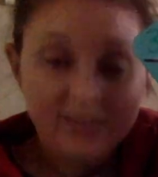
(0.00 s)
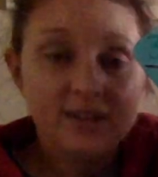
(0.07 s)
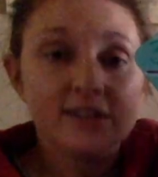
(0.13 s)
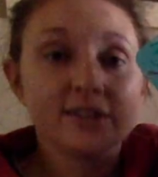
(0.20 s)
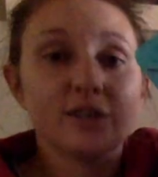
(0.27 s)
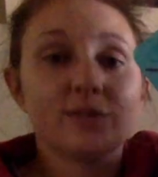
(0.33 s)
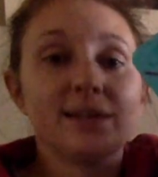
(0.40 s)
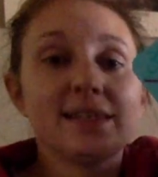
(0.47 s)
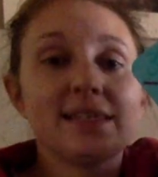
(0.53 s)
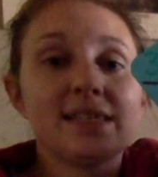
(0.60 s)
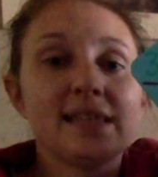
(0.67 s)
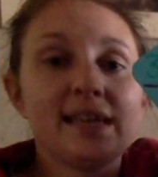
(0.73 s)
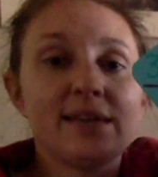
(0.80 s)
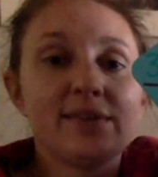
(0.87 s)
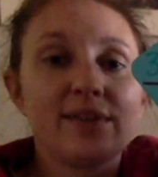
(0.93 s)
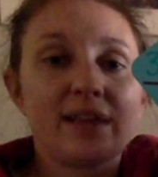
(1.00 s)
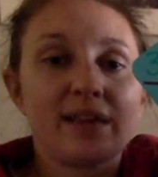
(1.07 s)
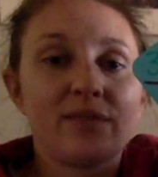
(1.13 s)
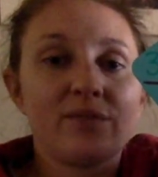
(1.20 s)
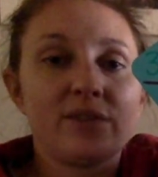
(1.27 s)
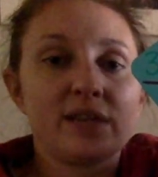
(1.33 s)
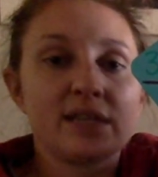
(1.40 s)
So let's see if I
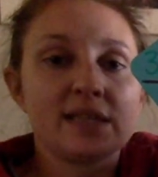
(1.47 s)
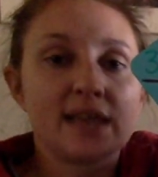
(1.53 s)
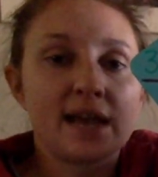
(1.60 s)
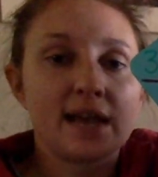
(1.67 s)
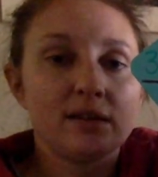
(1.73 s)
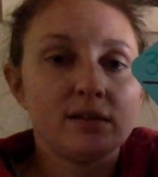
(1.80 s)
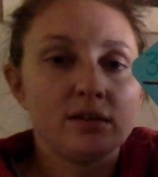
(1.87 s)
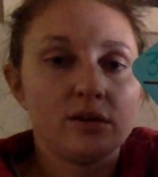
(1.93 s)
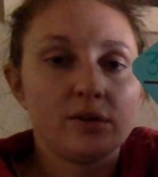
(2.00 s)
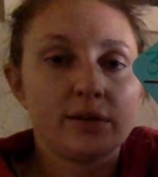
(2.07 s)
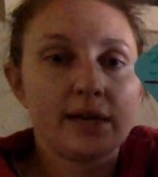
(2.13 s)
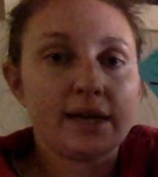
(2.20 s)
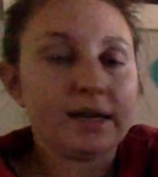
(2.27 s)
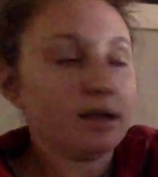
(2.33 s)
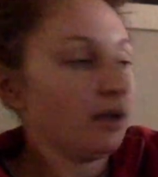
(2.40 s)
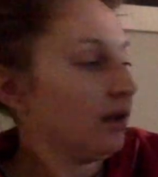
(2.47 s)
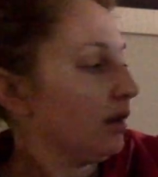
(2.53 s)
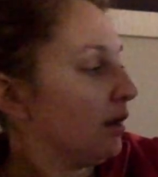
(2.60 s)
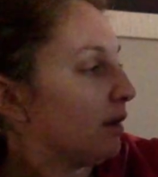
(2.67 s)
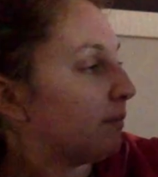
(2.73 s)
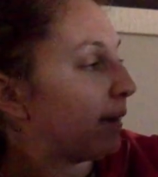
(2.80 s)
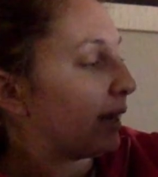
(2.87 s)
can fix that, okay?
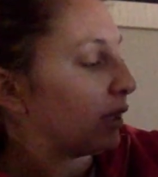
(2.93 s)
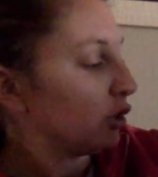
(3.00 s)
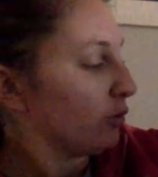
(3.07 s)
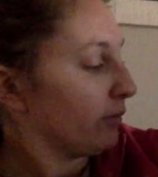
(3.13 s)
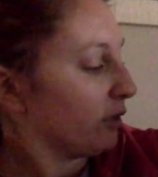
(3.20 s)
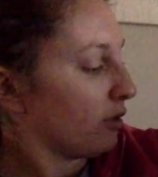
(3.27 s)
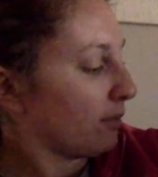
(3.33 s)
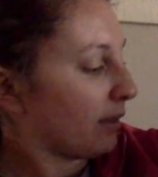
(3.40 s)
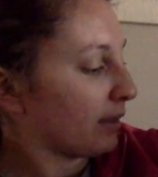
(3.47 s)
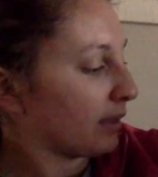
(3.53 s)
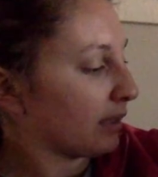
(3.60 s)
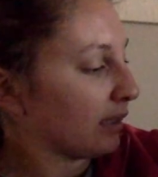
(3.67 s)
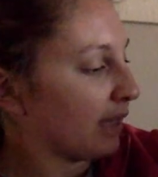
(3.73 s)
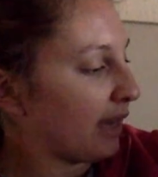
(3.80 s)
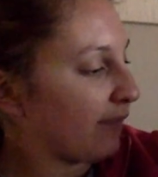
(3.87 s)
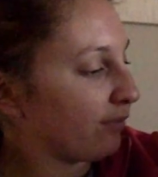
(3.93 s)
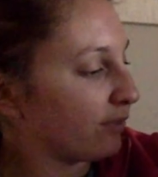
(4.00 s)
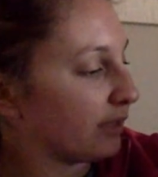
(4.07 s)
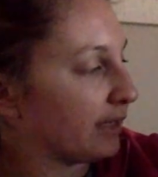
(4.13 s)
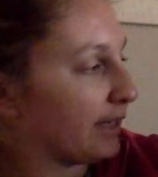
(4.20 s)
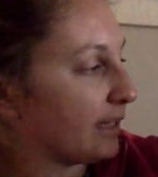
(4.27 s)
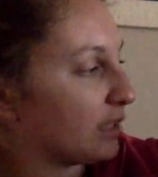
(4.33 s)
My aluminum on the left
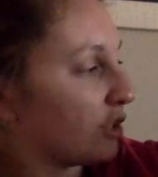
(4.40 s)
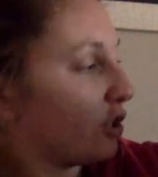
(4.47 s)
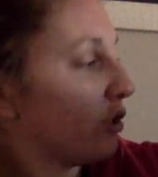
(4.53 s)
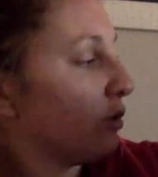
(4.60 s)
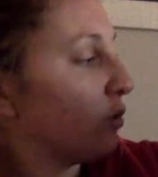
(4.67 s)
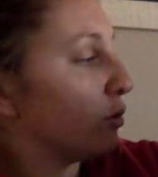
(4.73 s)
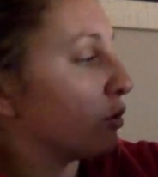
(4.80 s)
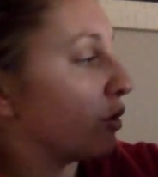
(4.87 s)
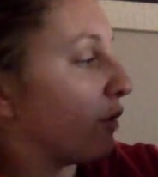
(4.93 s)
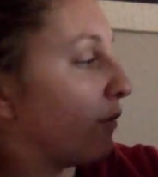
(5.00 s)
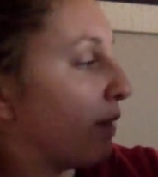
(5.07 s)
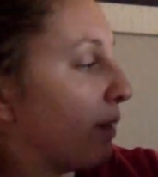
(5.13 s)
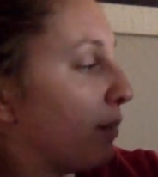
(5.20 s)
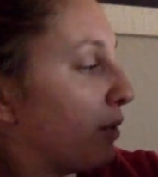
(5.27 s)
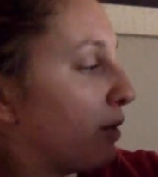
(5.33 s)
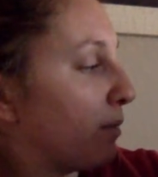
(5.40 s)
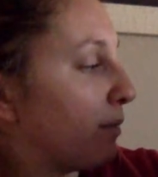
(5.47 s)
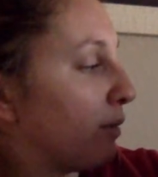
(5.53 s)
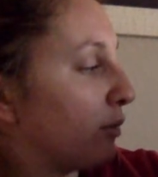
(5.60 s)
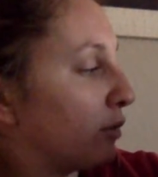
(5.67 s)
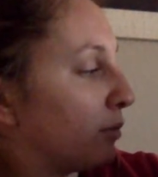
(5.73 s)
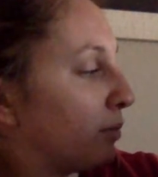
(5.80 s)
needs 2, so if I put a
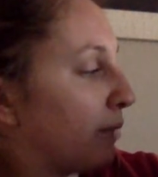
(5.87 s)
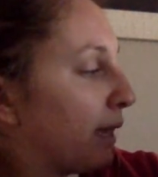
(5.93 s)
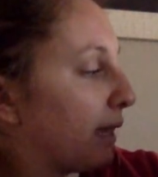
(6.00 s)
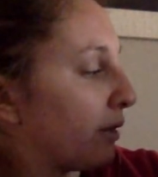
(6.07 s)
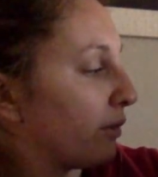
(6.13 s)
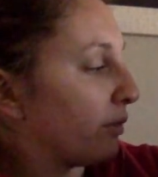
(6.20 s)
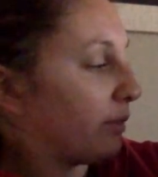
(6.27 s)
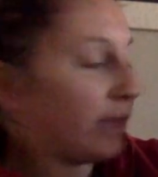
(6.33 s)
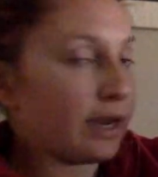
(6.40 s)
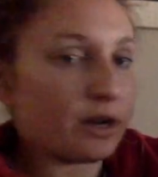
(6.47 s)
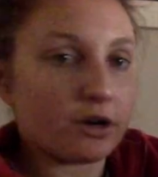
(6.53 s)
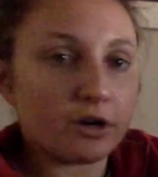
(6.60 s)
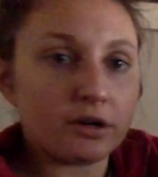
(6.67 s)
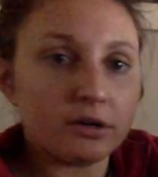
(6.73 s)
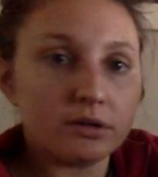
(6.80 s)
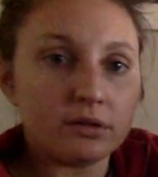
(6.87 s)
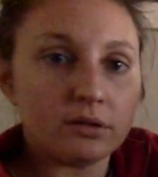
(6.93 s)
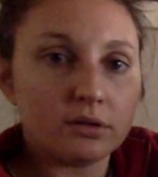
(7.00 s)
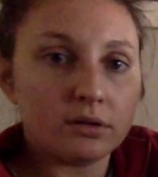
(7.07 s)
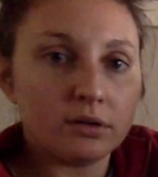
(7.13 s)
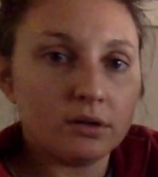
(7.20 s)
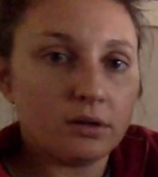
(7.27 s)
multiplier there,
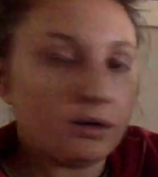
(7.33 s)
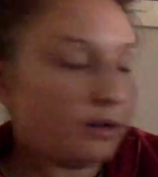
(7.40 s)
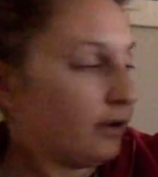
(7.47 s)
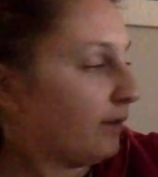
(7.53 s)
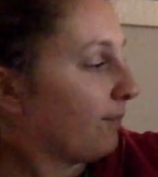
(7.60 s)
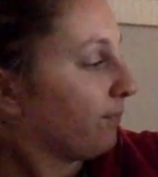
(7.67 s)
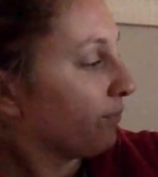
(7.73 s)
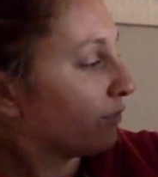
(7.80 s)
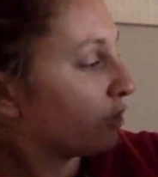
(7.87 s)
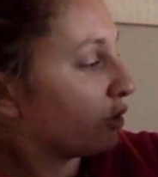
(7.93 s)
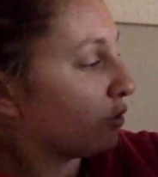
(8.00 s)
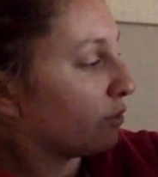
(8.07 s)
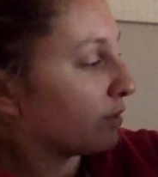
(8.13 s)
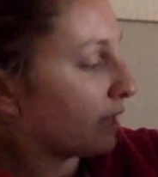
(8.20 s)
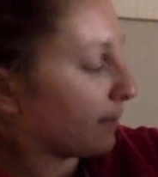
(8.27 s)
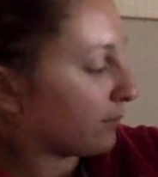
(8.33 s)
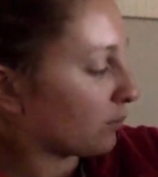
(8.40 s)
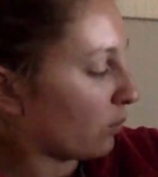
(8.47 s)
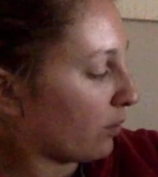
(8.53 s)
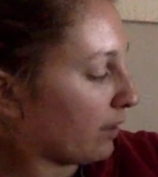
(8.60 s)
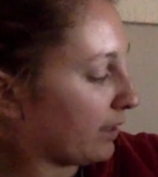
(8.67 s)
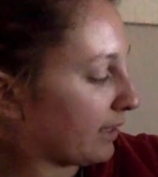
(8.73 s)
2 times
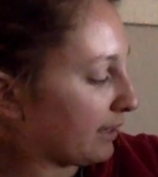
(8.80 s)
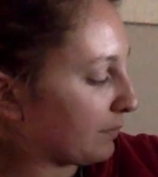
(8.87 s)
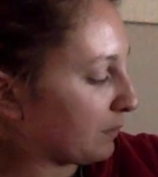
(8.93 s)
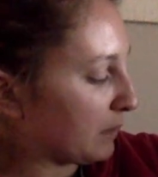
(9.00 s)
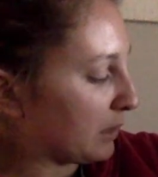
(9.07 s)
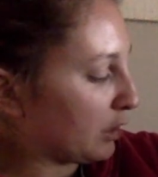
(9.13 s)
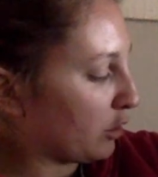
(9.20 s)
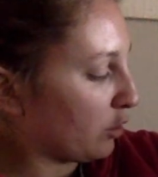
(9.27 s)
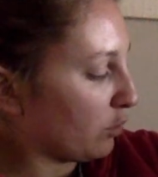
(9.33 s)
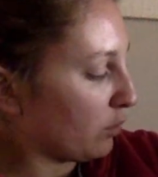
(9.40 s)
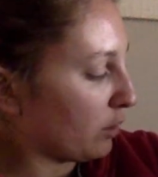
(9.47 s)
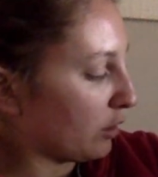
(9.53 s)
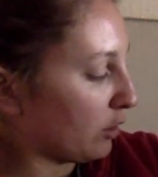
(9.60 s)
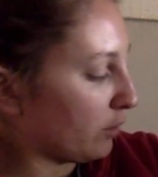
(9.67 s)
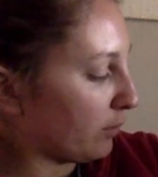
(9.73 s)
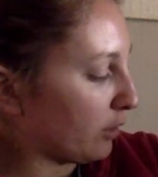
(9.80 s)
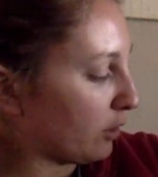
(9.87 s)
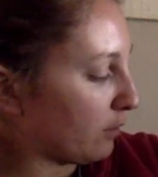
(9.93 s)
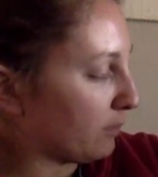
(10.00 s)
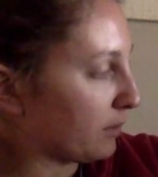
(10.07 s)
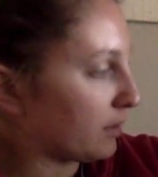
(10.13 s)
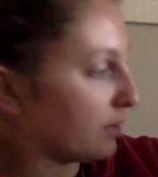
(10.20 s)
1 gives me 2
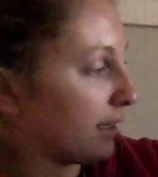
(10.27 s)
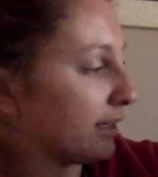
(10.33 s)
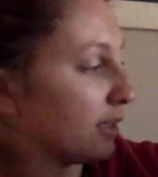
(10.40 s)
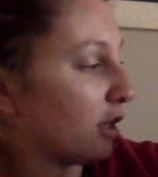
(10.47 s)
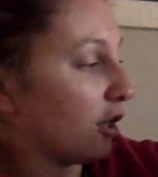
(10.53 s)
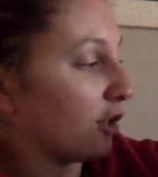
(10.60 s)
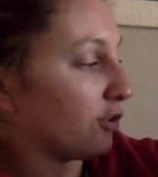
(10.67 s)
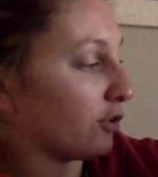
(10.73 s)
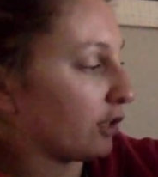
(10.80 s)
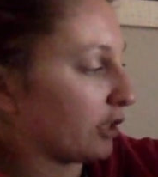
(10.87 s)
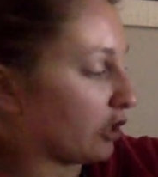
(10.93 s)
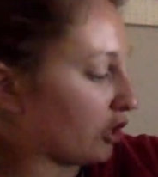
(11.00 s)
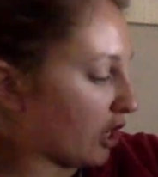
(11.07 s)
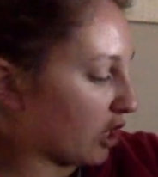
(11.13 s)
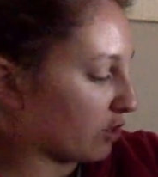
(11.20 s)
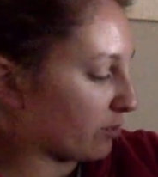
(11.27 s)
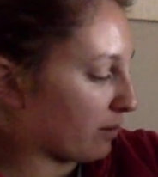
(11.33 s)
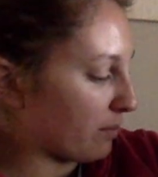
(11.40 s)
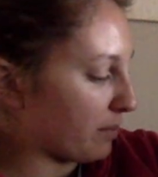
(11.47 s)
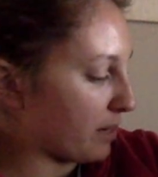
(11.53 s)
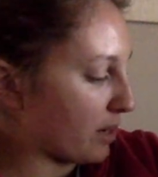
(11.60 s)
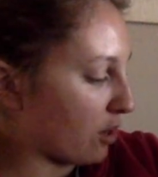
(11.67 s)
aluminums. It's also going to change my
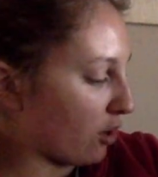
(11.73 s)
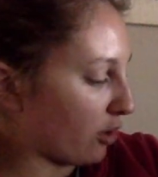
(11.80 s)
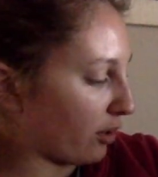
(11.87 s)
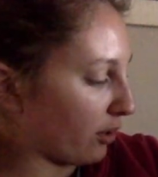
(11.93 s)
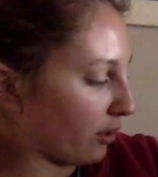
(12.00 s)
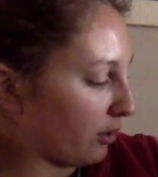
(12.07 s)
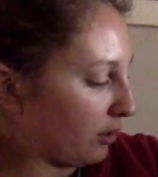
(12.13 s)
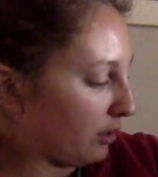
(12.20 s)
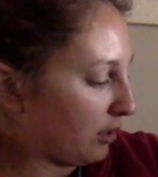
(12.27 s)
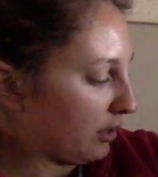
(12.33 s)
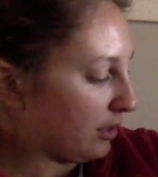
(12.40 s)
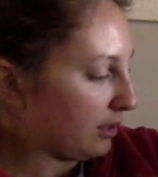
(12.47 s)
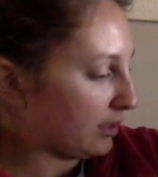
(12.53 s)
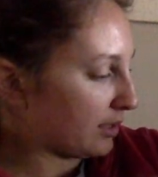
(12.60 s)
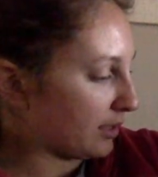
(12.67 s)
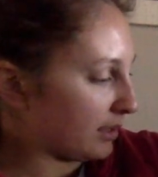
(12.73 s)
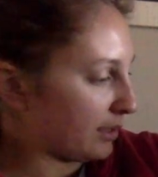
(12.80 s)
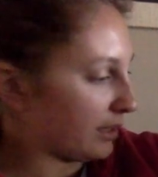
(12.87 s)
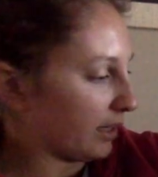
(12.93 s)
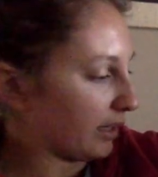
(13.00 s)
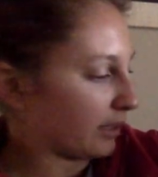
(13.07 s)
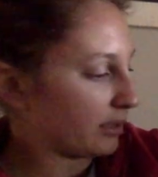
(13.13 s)
BR to
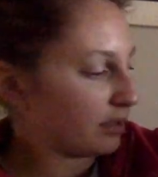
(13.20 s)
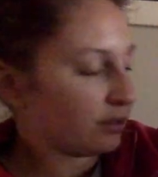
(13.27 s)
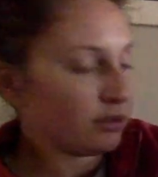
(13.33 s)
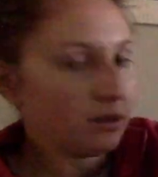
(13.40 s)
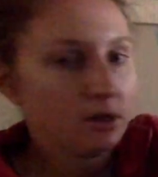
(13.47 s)
6.